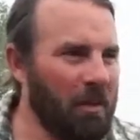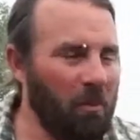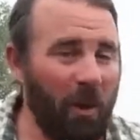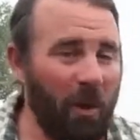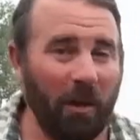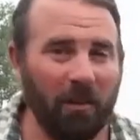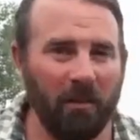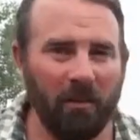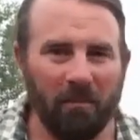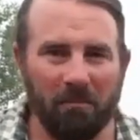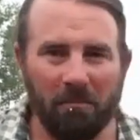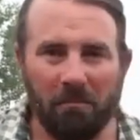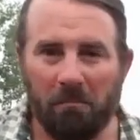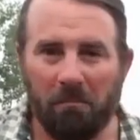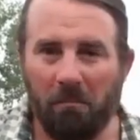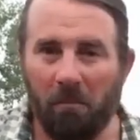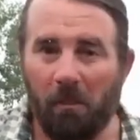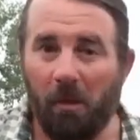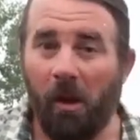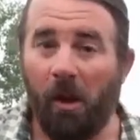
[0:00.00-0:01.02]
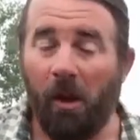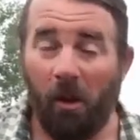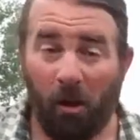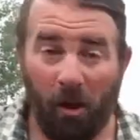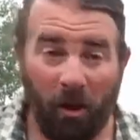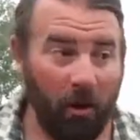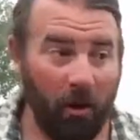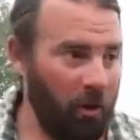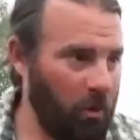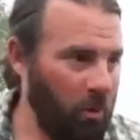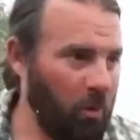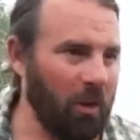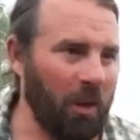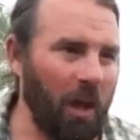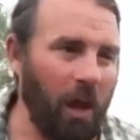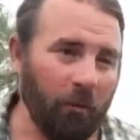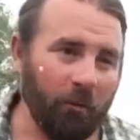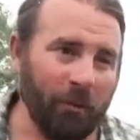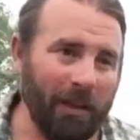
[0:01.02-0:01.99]
Well, a, whole
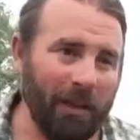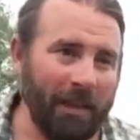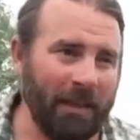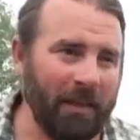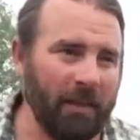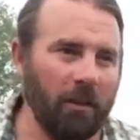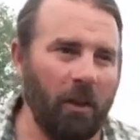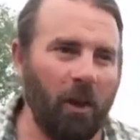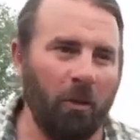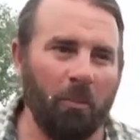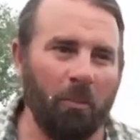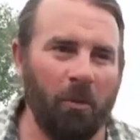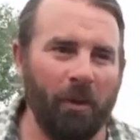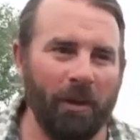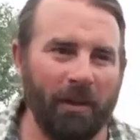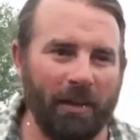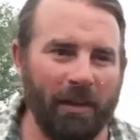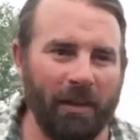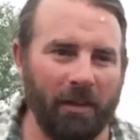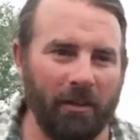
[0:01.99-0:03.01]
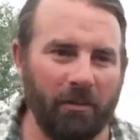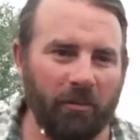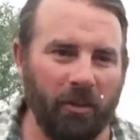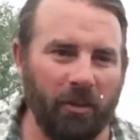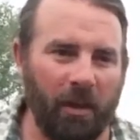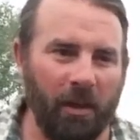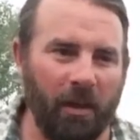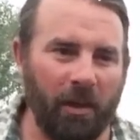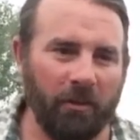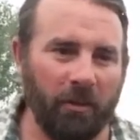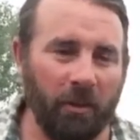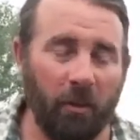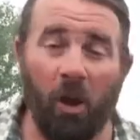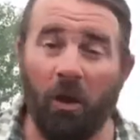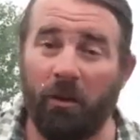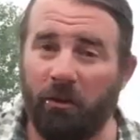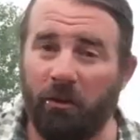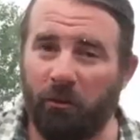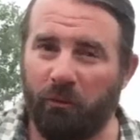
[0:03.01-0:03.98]
lot really. Long Point is uh, the
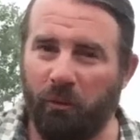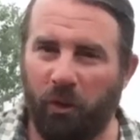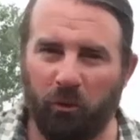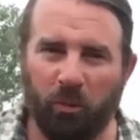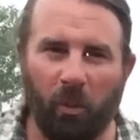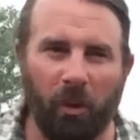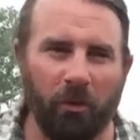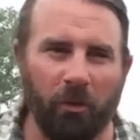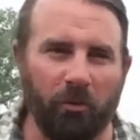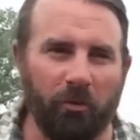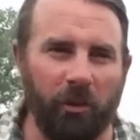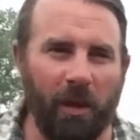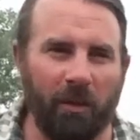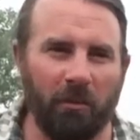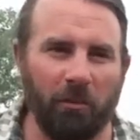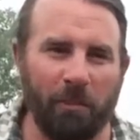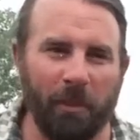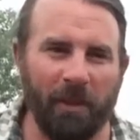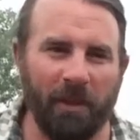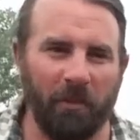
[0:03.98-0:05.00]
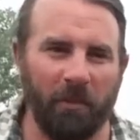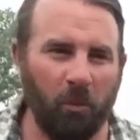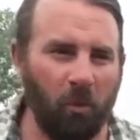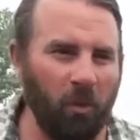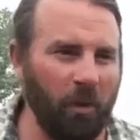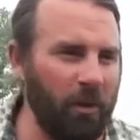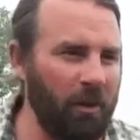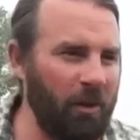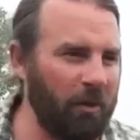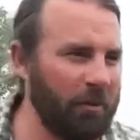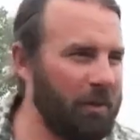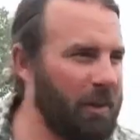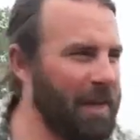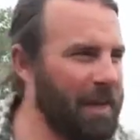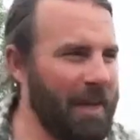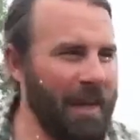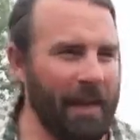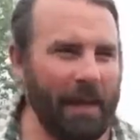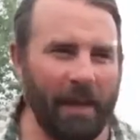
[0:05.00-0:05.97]
longest freshwater sand spit in the world
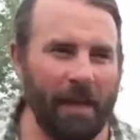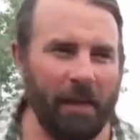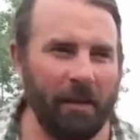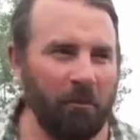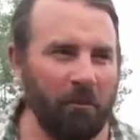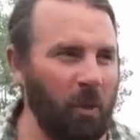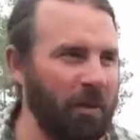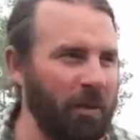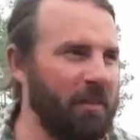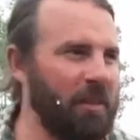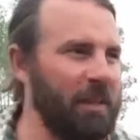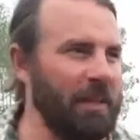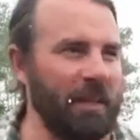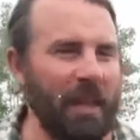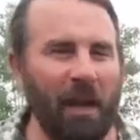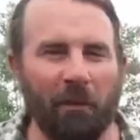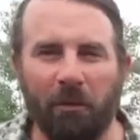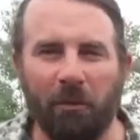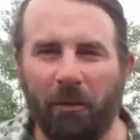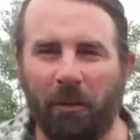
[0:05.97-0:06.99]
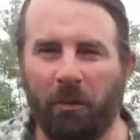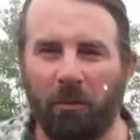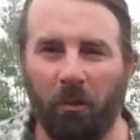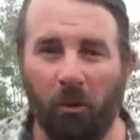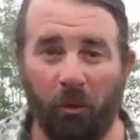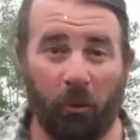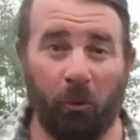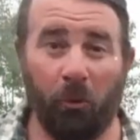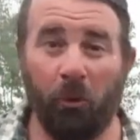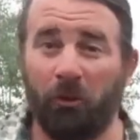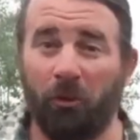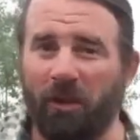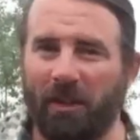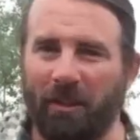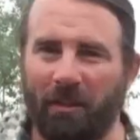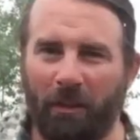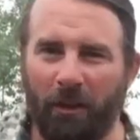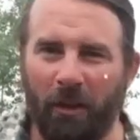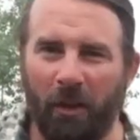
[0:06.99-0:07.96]
and what the 11th or
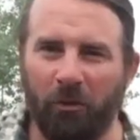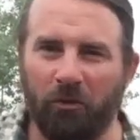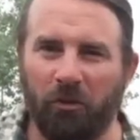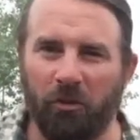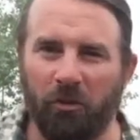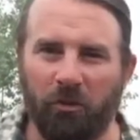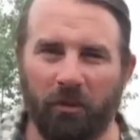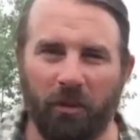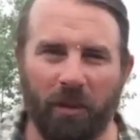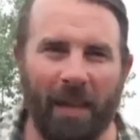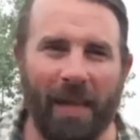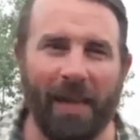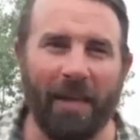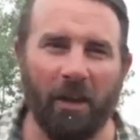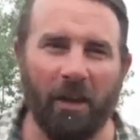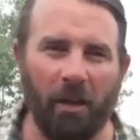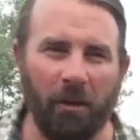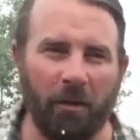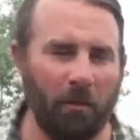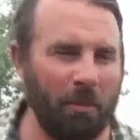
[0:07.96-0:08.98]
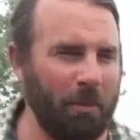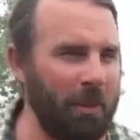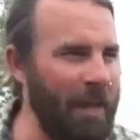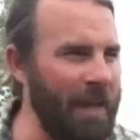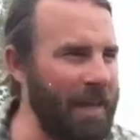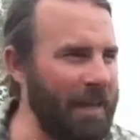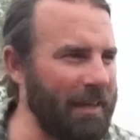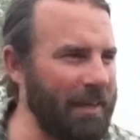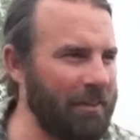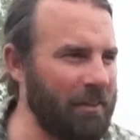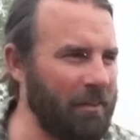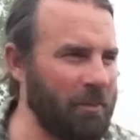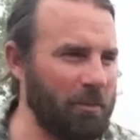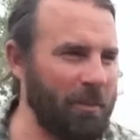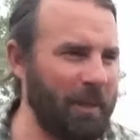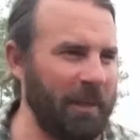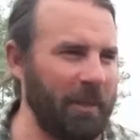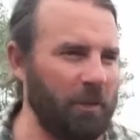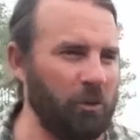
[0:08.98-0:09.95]
13th largest lake on the planet
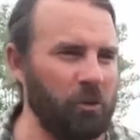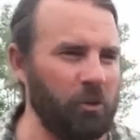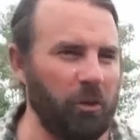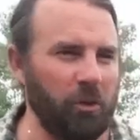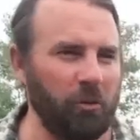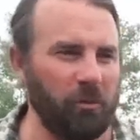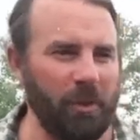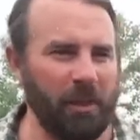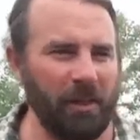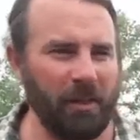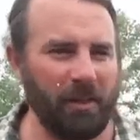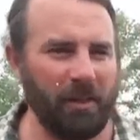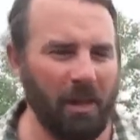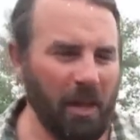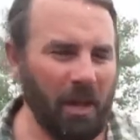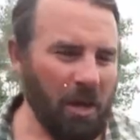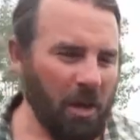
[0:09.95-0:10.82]
depending on who you read.